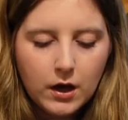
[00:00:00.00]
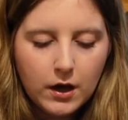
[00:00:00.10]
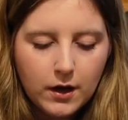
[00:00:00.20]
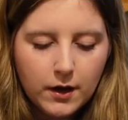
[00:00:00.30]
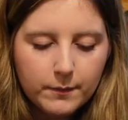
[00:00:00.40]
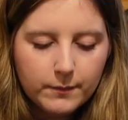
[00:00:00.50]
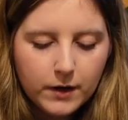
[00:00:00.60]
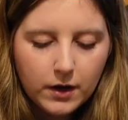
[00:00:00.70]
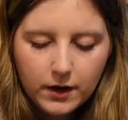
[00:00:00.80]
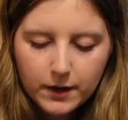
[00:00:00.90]
I
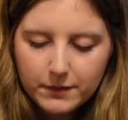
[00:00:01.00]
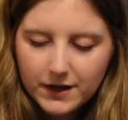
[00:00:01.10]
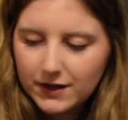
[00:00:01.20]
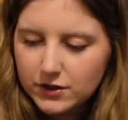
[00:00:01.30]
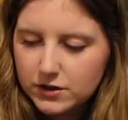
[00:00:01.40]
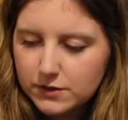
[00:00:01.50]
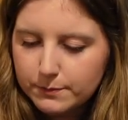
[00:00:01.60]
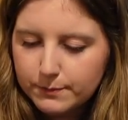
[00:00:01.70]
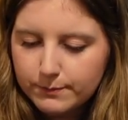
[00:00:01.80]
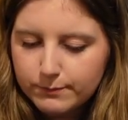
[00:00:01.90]
might actually just
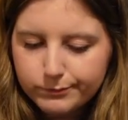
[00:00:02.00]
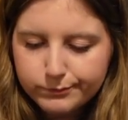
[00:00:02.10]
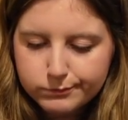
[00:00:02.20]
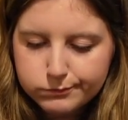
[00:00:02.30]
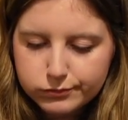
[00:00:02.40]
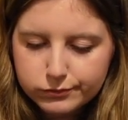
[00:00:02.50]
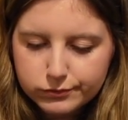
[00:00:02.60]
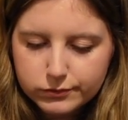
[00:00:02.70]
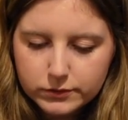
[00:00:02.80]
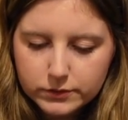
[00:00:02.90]

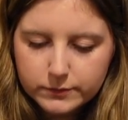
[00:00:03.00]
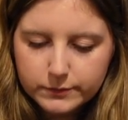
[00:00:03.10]
put